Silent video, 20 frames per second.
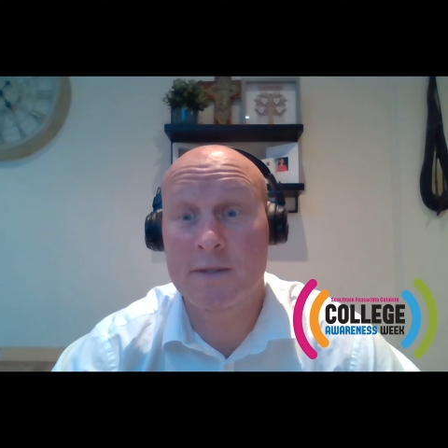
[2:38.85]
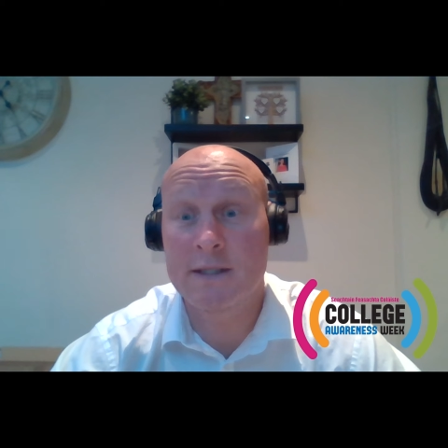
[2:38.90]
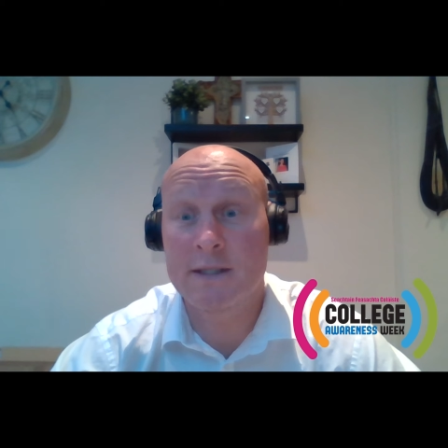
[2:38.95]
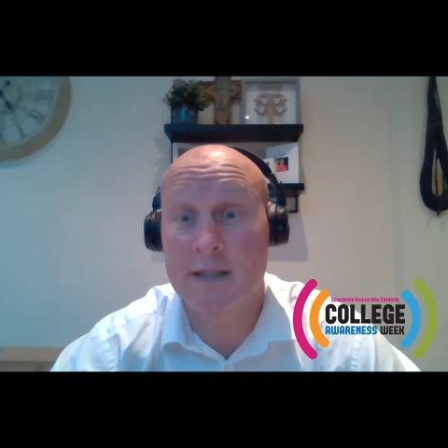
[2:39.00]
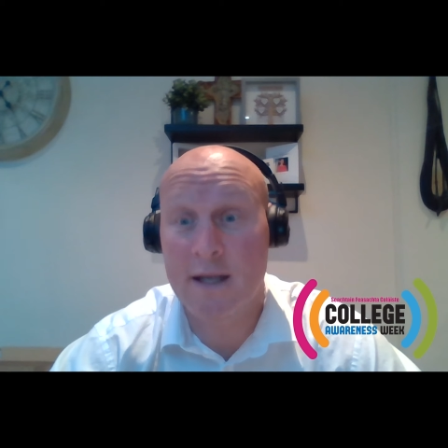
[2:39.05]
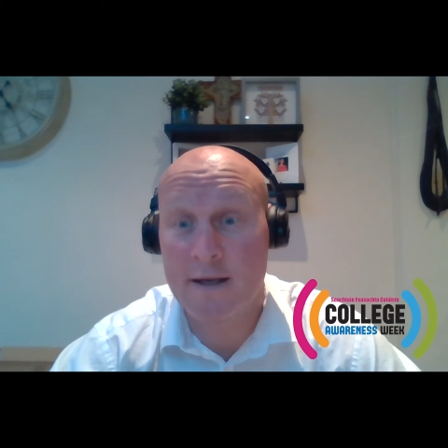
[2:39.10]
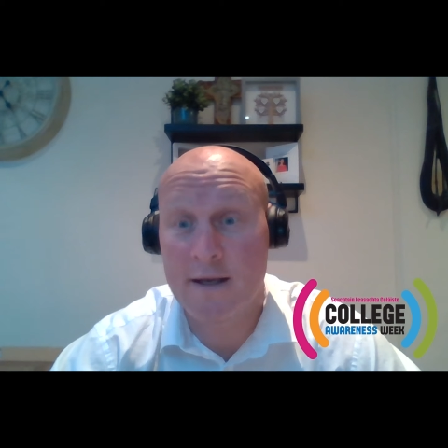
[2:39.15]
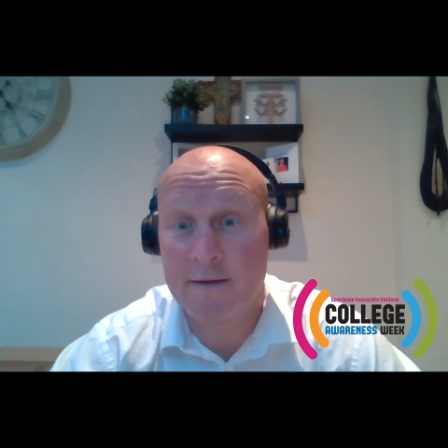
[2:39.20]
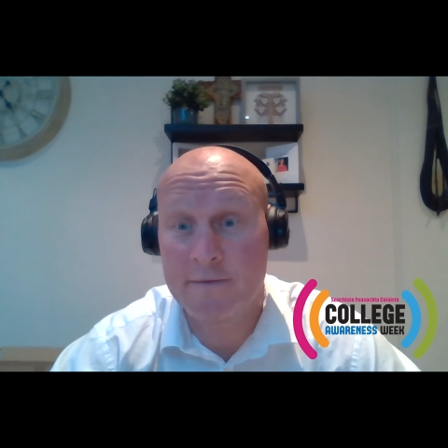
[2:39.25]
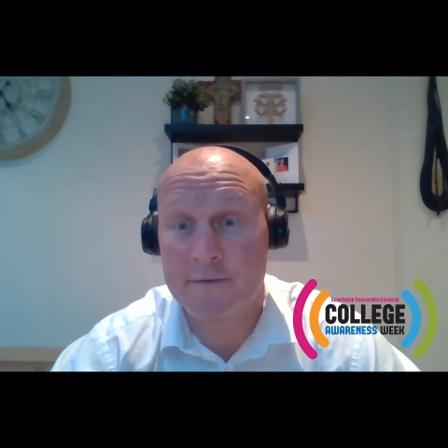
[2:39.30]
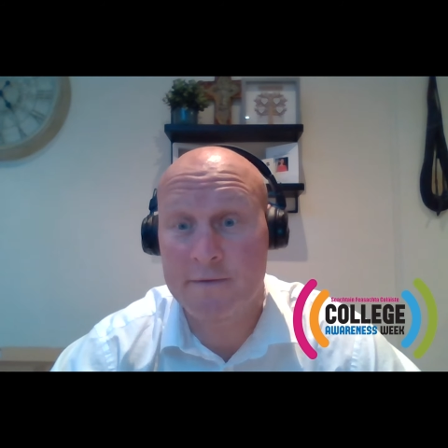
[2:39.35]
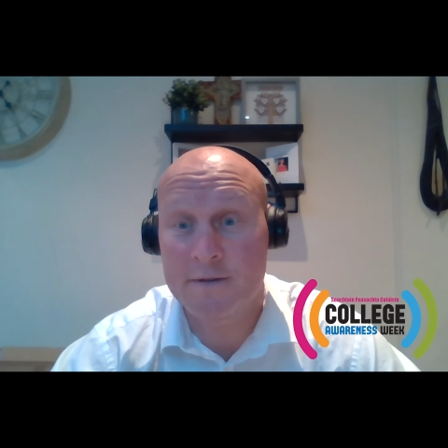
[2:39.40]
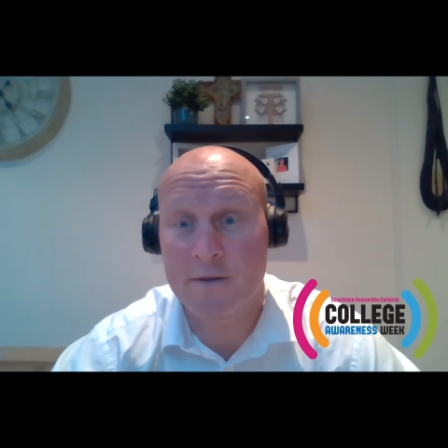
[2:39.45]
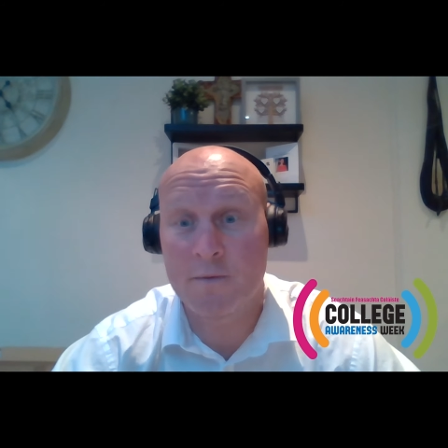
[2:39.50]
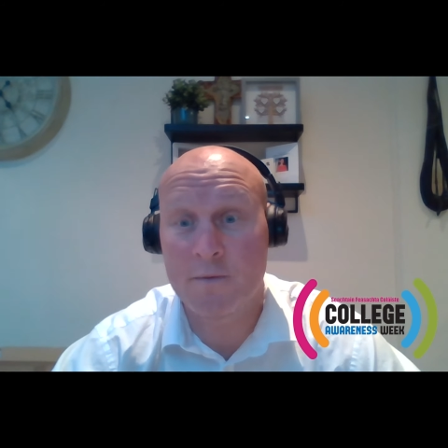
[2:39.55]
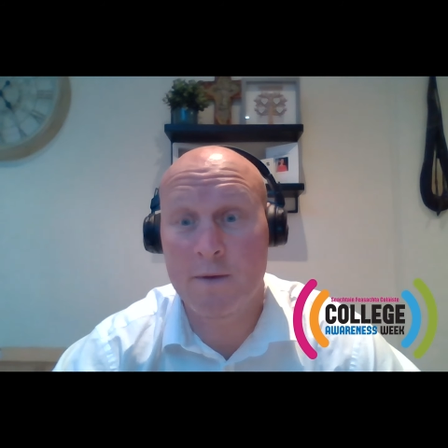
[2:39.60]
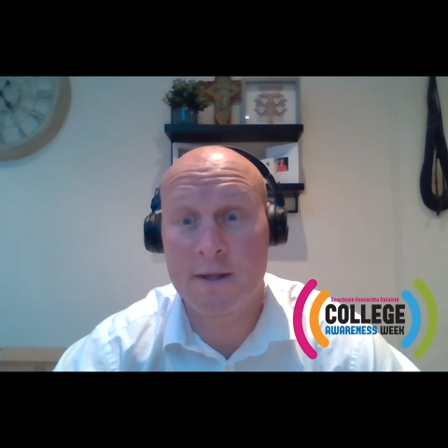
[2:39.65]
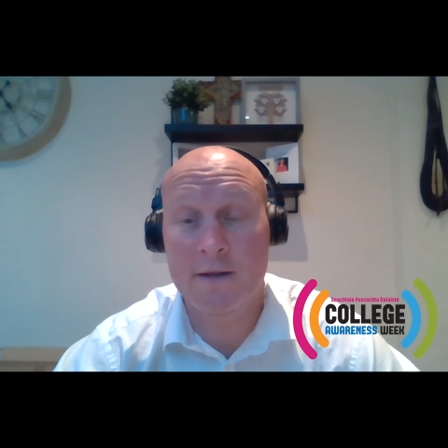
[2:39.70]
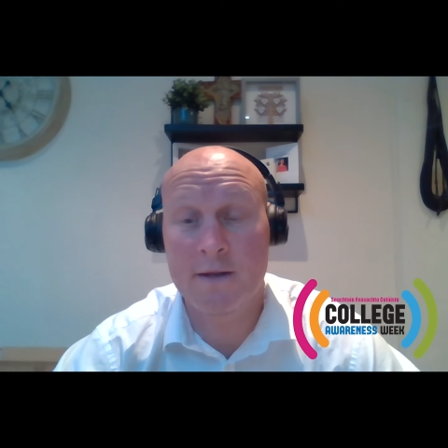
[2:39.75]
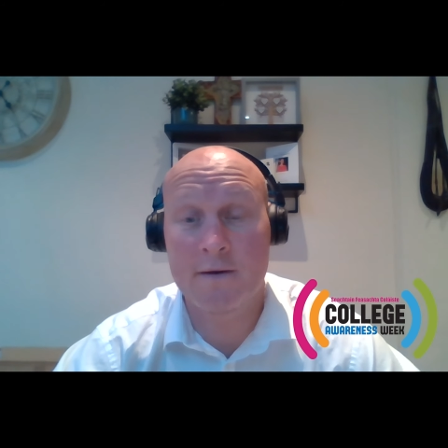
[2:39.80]
life, so
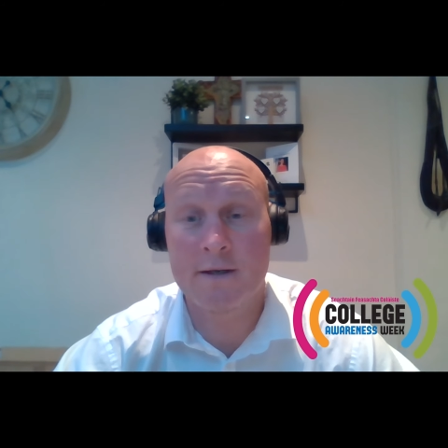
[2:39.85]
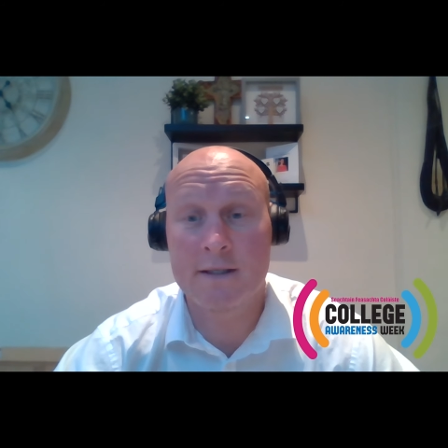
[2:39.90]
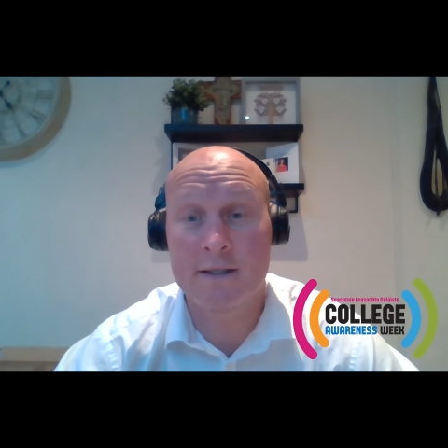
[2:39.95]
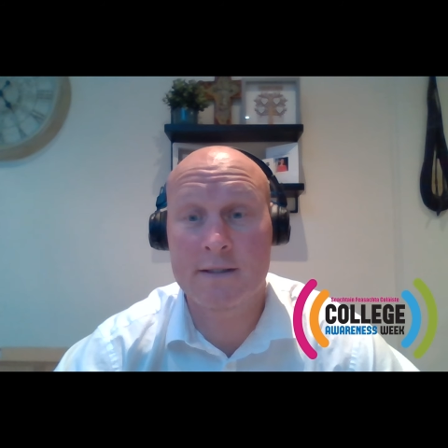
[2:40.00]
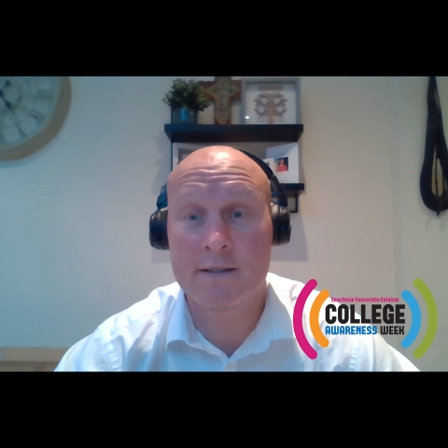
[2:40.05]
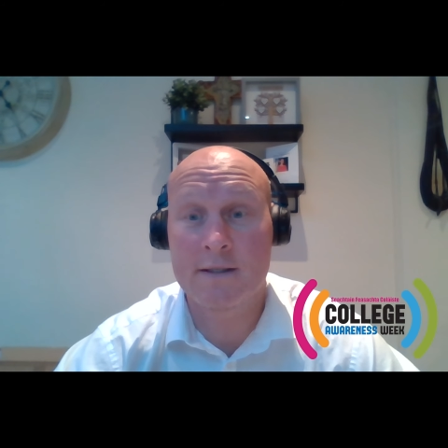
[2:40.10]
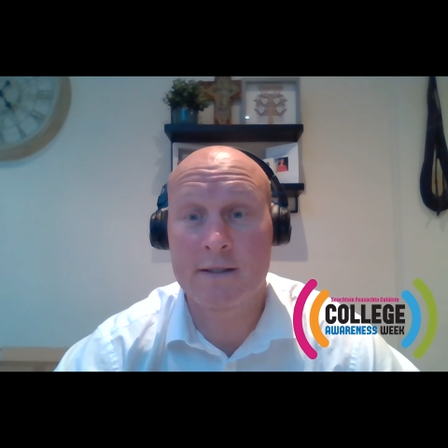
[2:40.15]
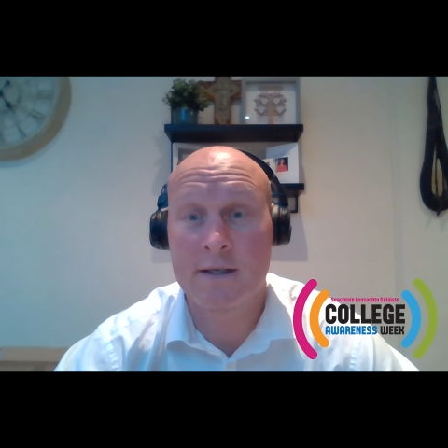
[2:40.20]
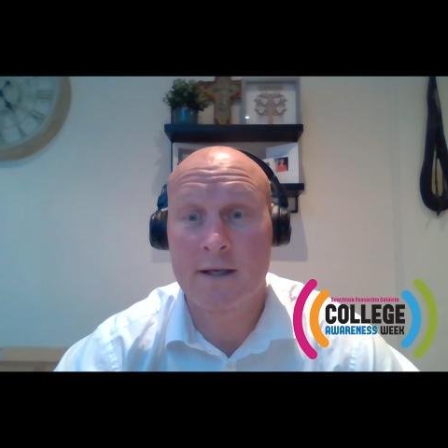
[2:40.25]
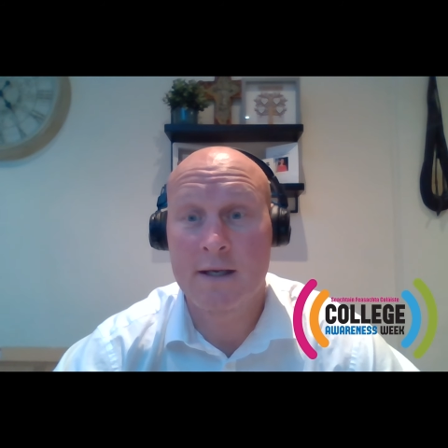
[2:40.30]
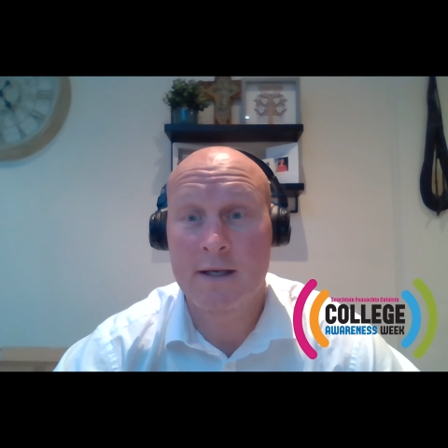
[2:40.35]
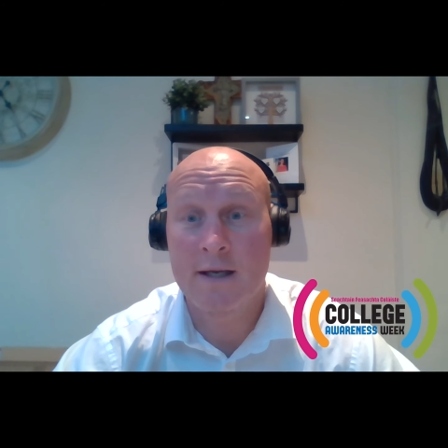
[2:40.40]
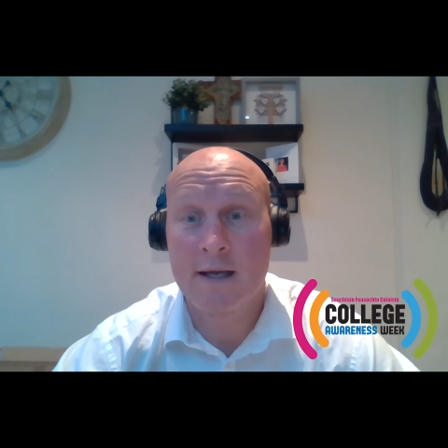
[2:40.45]
whether it's